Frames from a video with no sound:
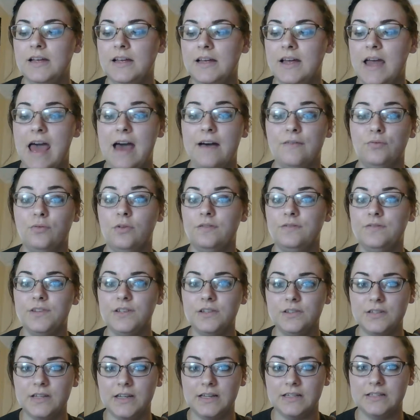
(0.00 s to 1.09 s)
have what
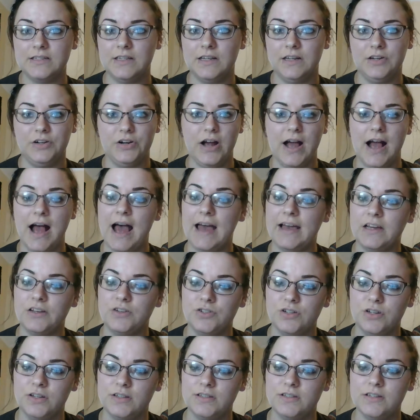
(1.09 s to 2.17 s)
feels like a cigarette, I can
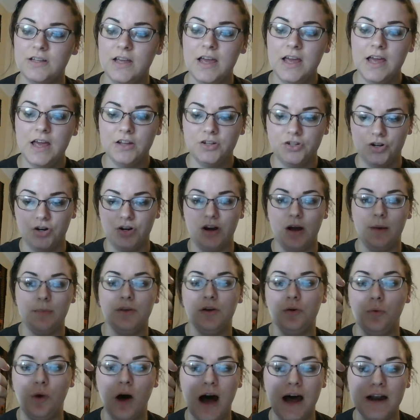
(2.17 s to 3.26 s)
just turn up the
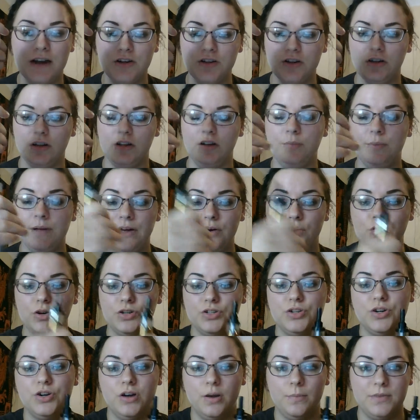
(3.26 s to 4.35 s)
wattage a little bit or
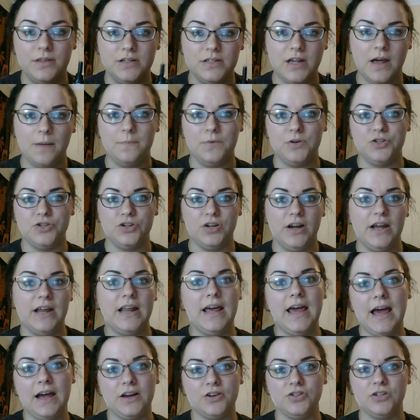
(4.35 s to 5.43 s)
turn up the temperature, and it
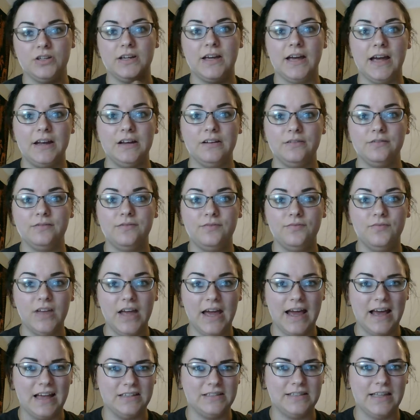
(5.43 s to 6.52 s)
actually it
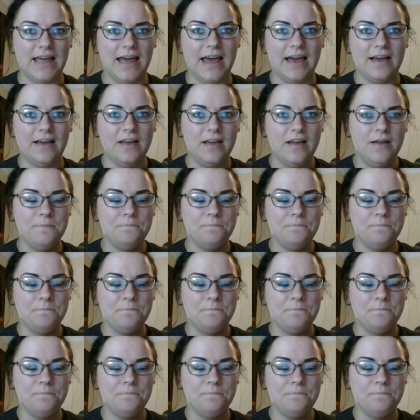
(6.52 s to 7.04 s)
has that